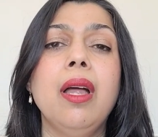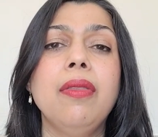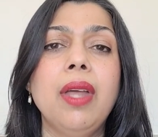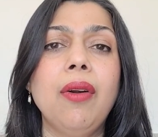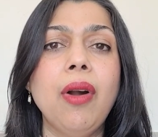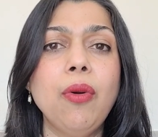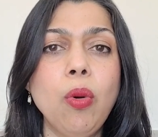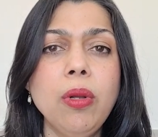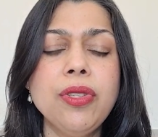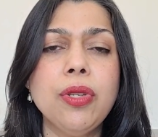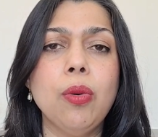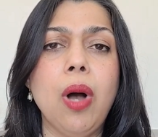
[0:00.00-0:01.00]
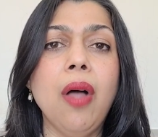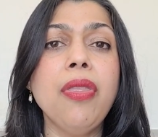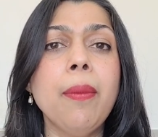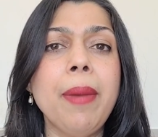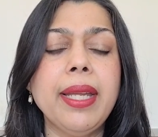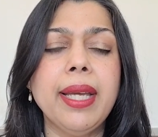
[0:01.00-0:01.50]
There are also
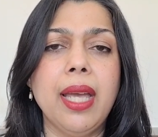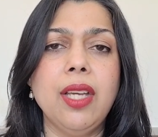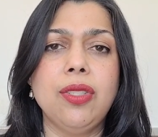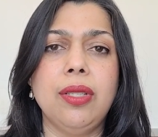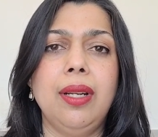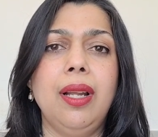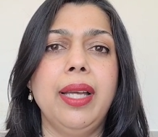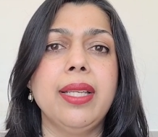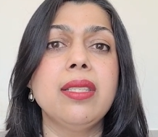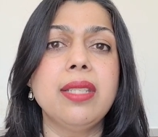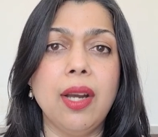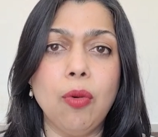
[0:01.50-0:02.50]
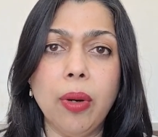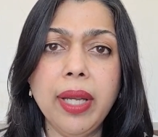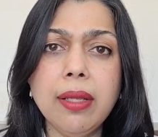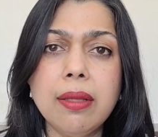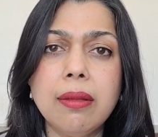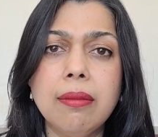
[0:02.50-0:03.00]
other medications like
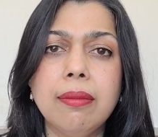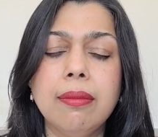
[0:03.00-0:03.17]
steroids,